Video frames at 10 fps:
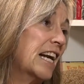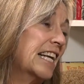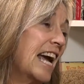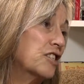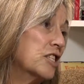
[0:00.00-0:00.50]

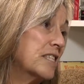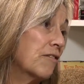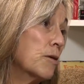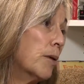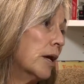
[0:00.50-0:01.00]
engages
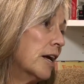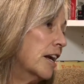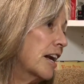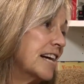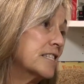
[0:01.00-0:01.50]
everybody,
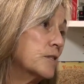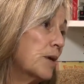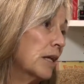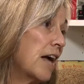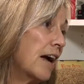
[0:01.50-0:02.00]
and it has to
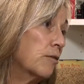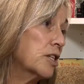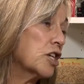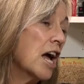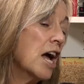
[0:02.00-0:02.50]
be a
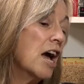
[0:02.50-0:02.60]
language